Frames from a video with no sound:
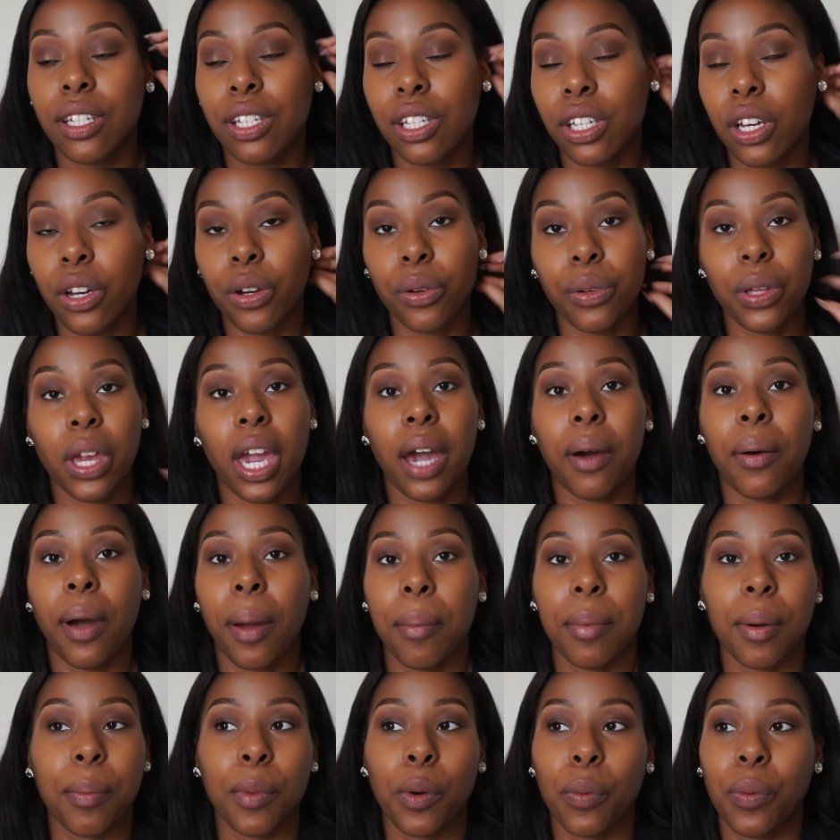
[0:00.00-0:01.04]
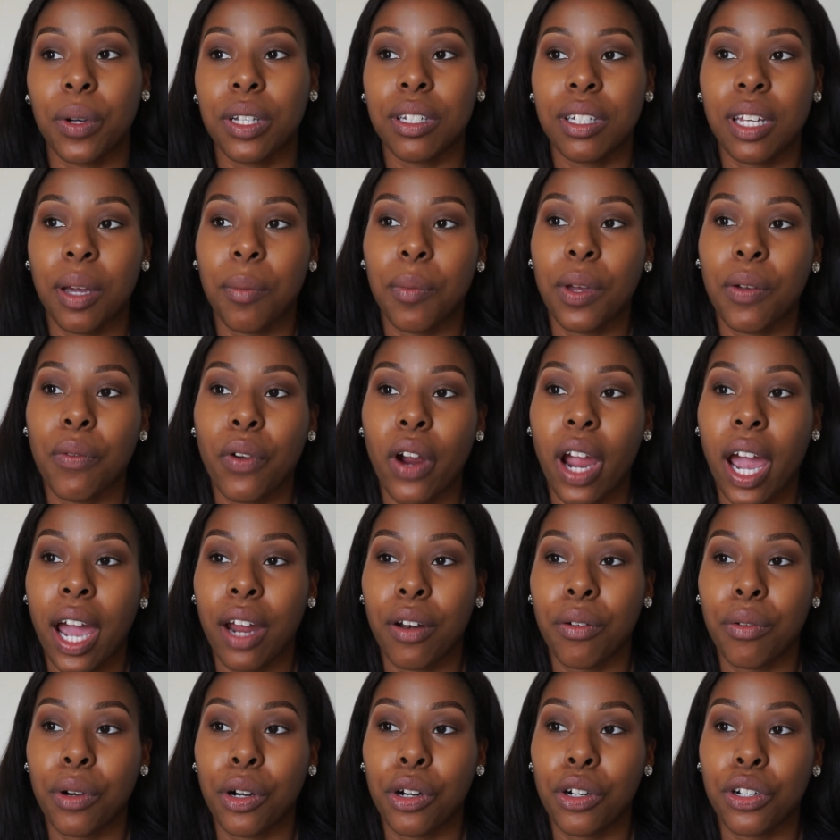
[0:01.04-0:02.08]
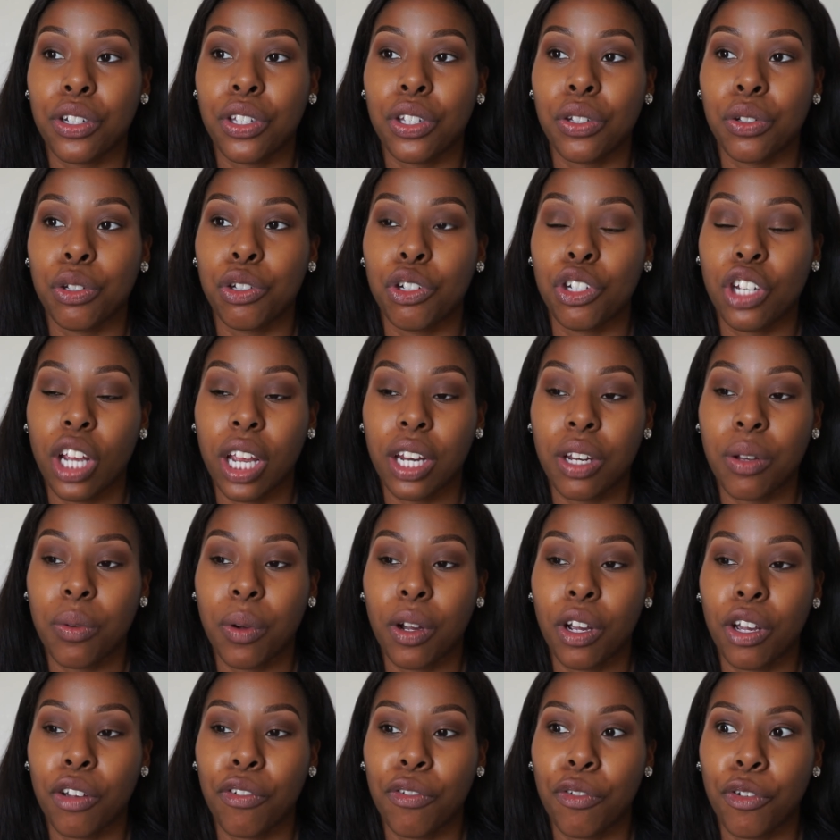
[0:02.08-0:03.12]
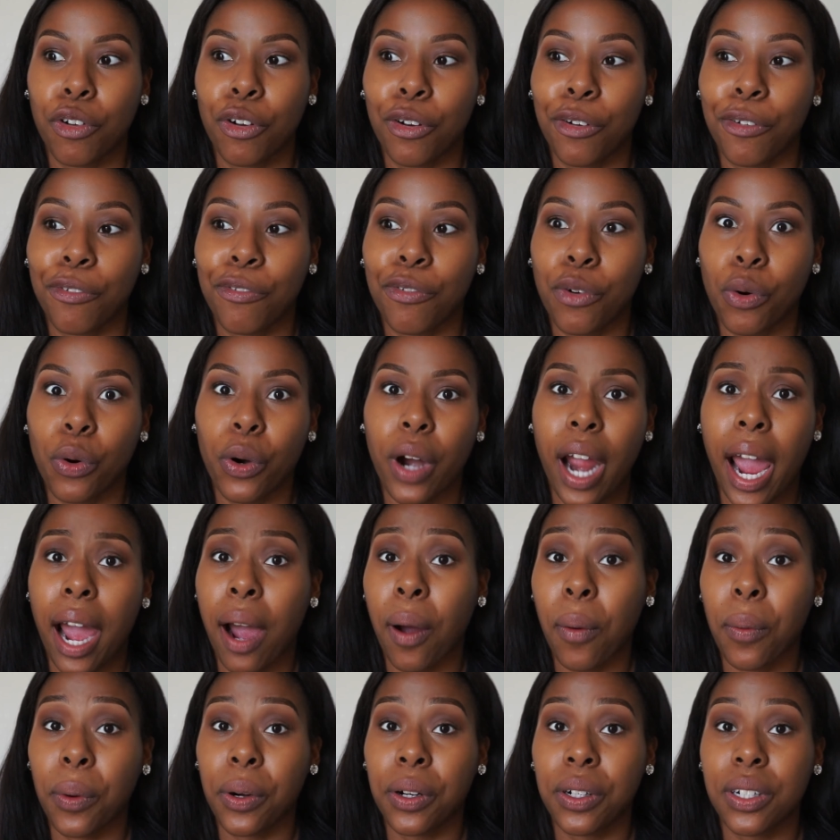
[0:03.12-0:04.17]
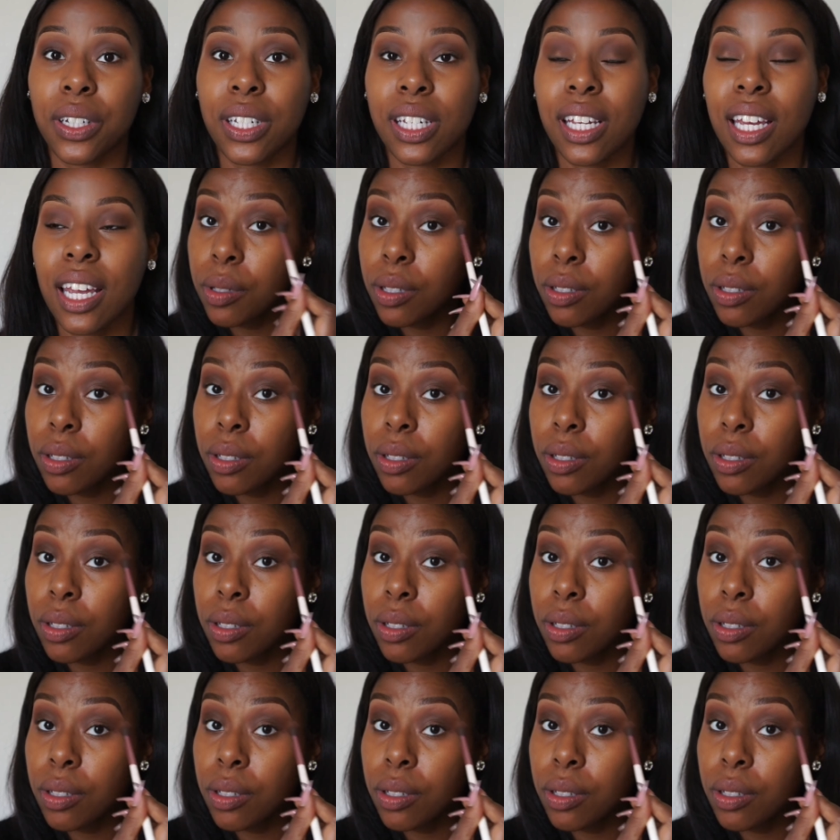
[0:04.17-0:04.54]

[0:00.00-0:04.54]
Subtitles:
So yeah, I remember one time we had a rehearsal in January for 4 hours.